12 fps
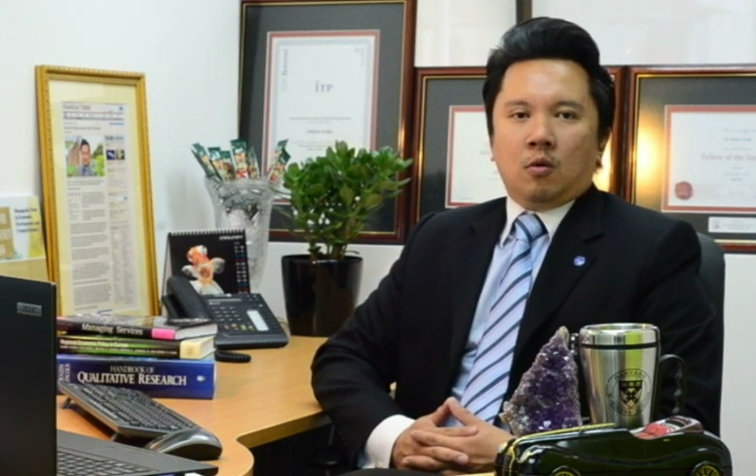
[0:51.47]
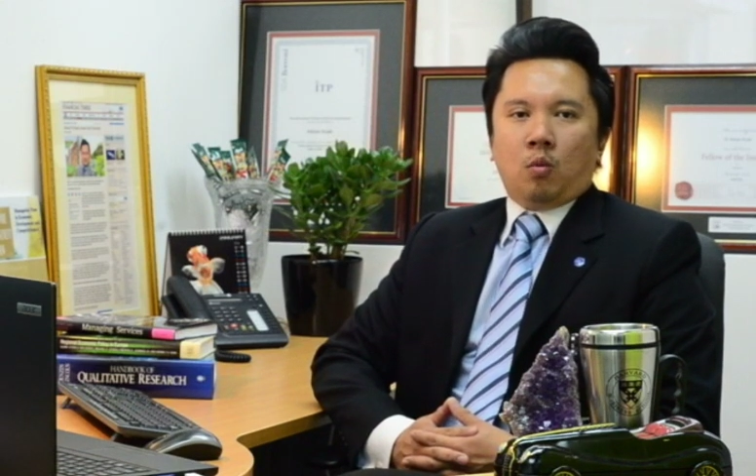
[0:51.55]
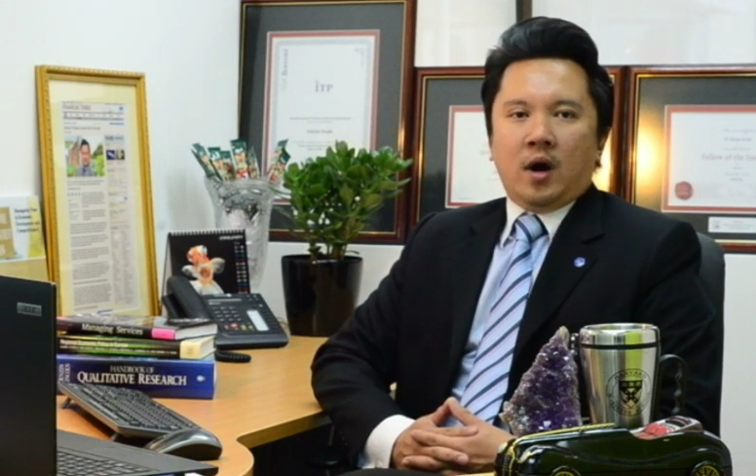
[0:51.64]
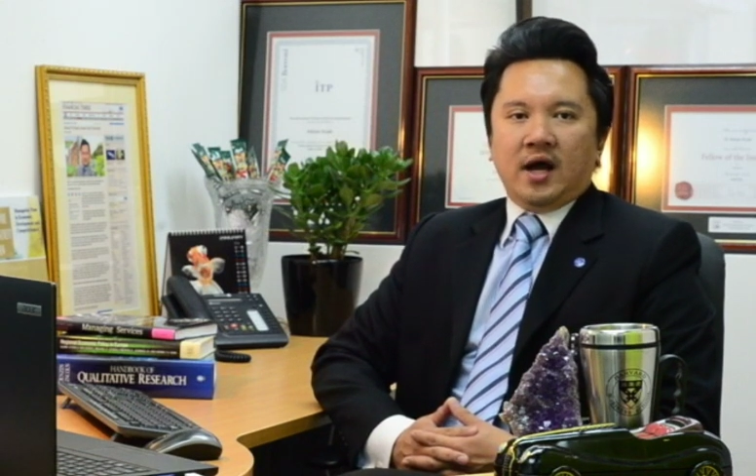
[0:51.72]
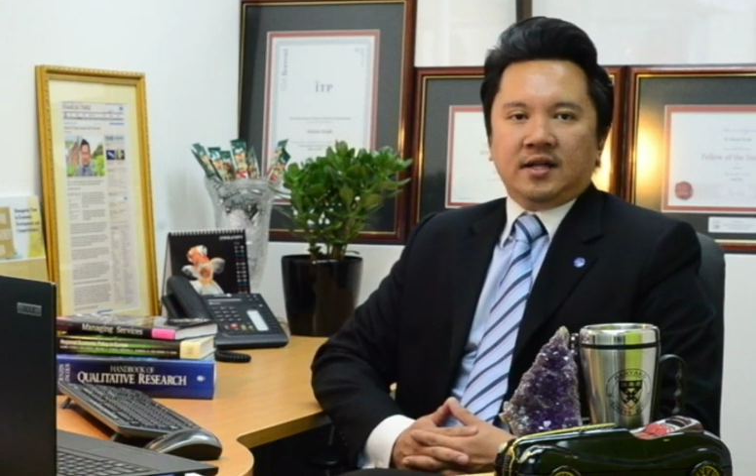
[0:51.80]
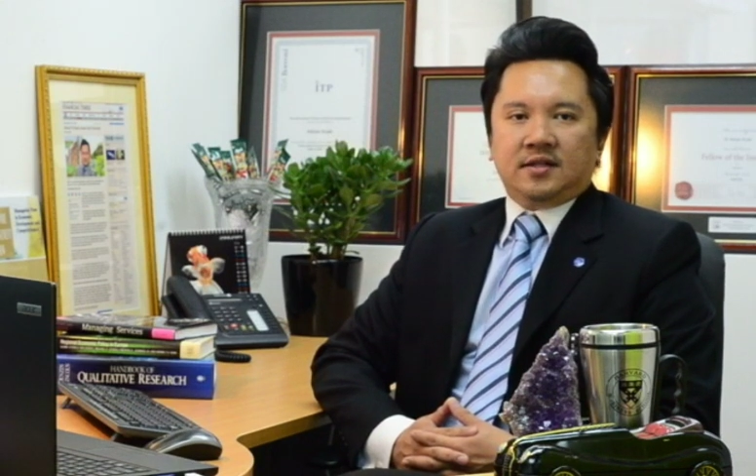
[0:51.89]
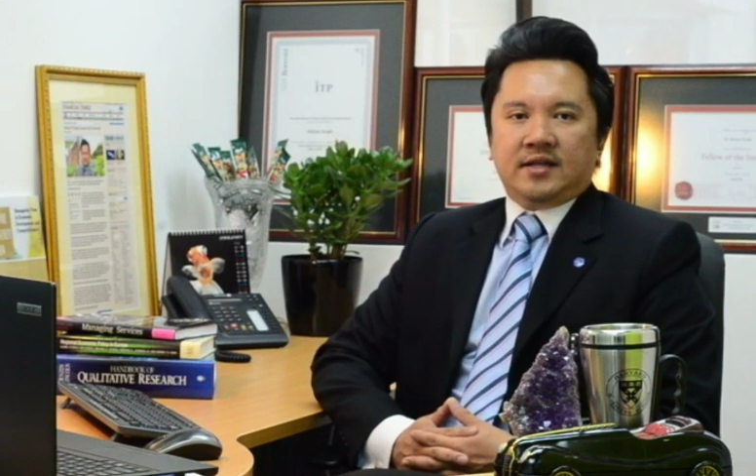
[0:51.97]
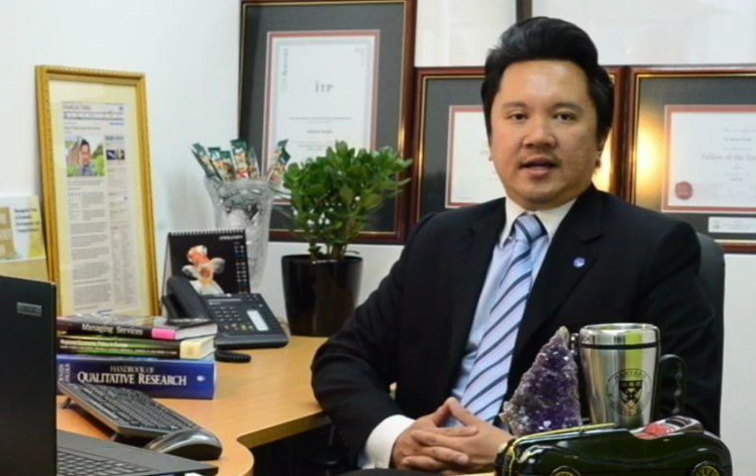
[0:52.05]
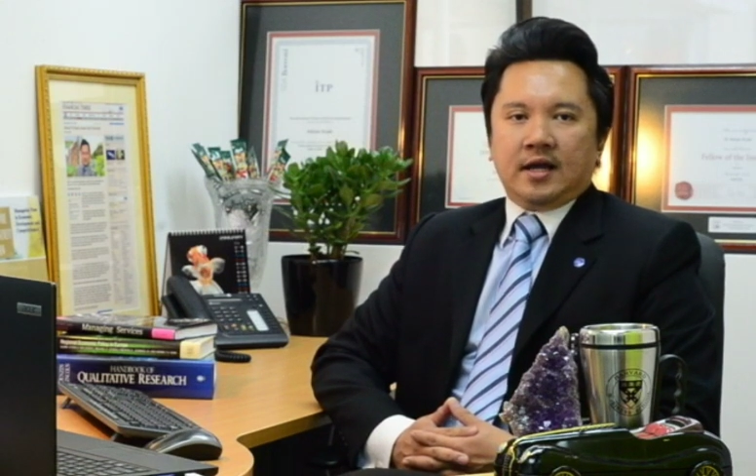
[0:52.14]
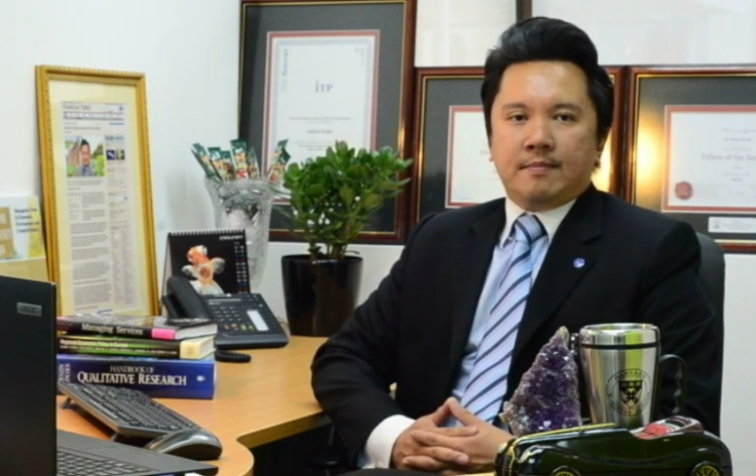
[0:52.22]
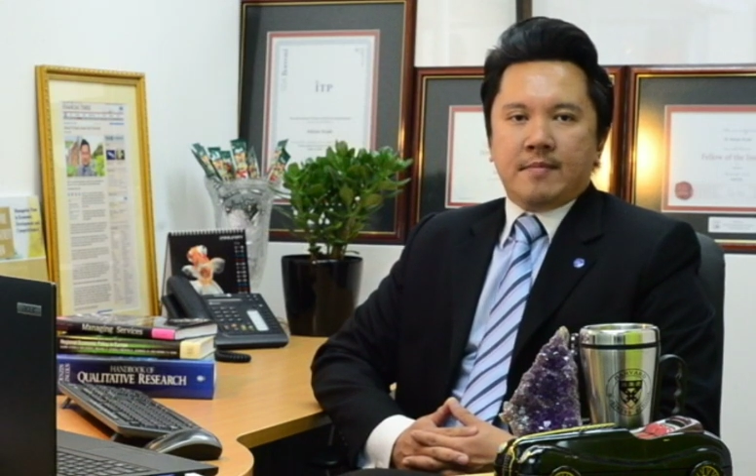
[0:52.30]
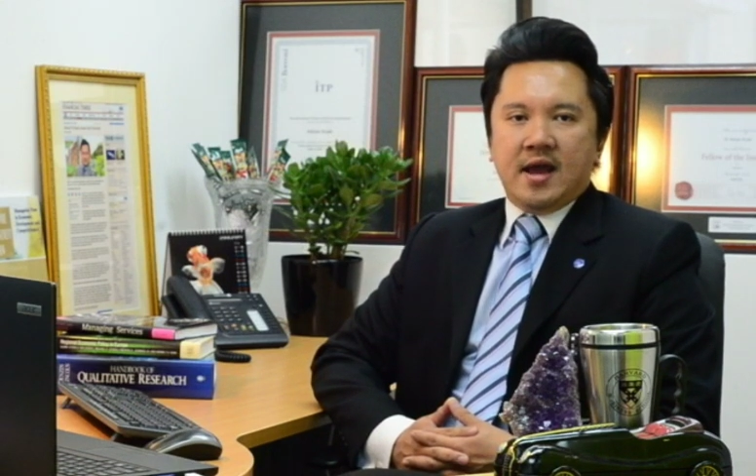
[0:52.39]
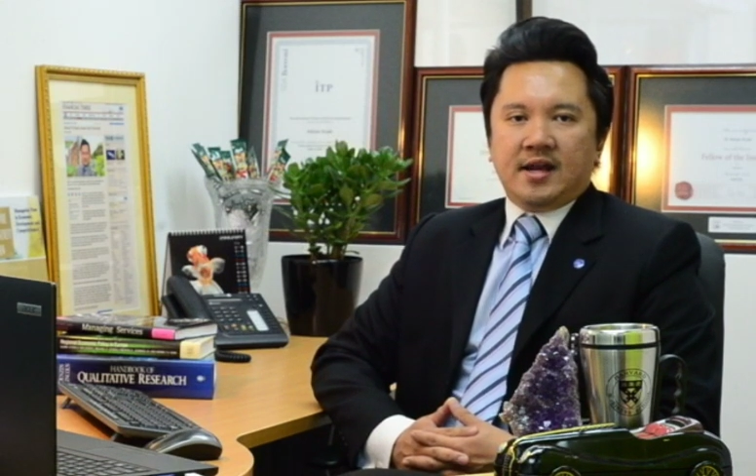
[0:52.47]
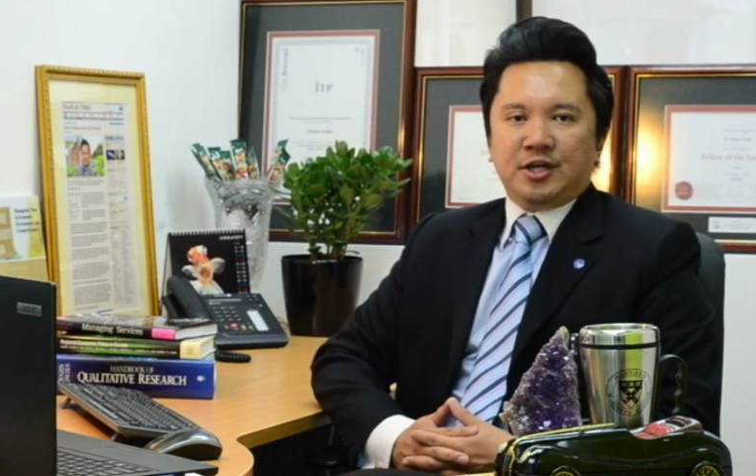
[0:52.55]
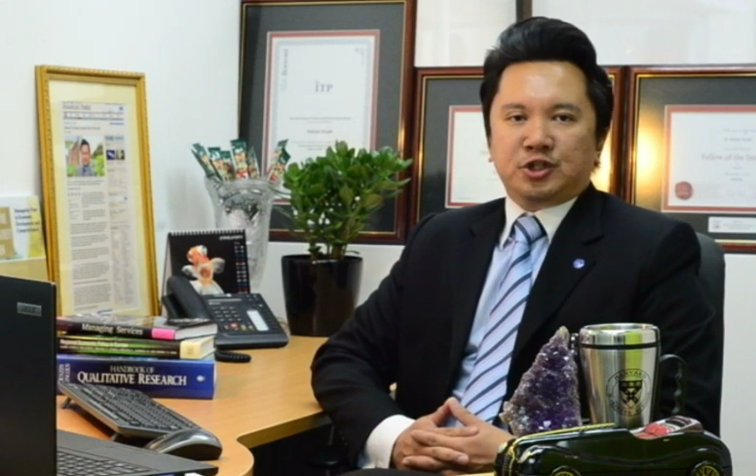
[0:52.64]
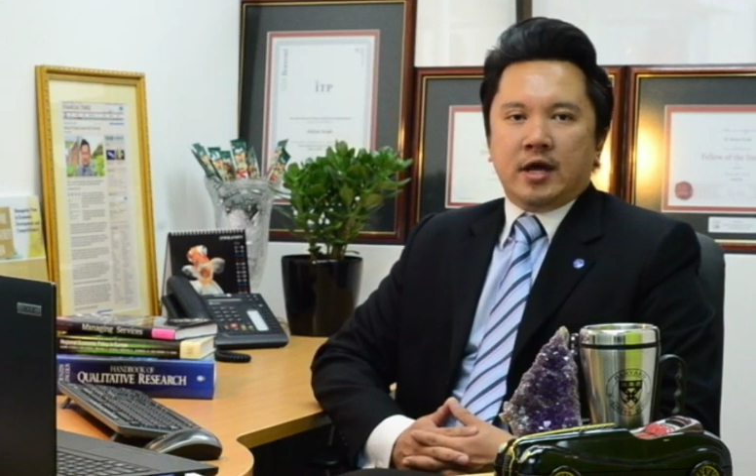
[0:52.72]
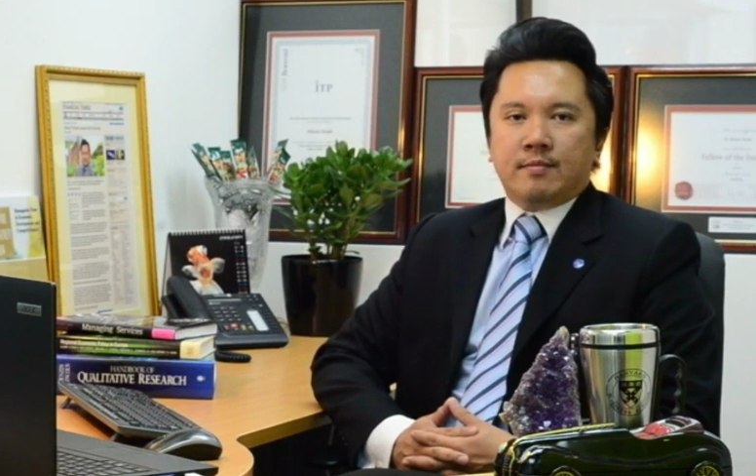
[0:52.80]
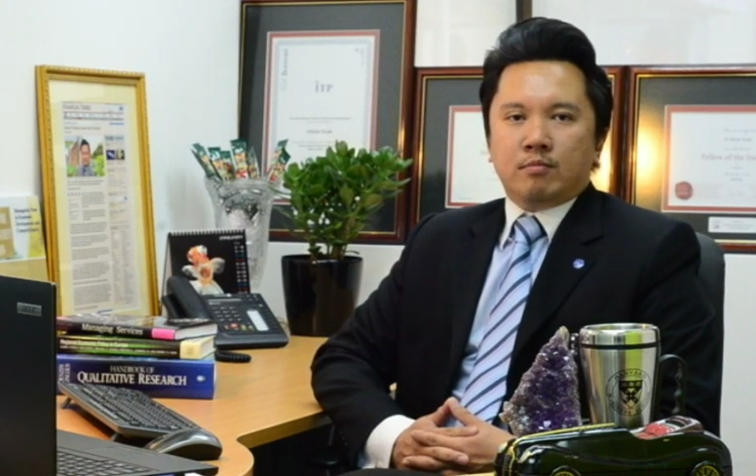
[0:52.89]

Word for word: one that can manage and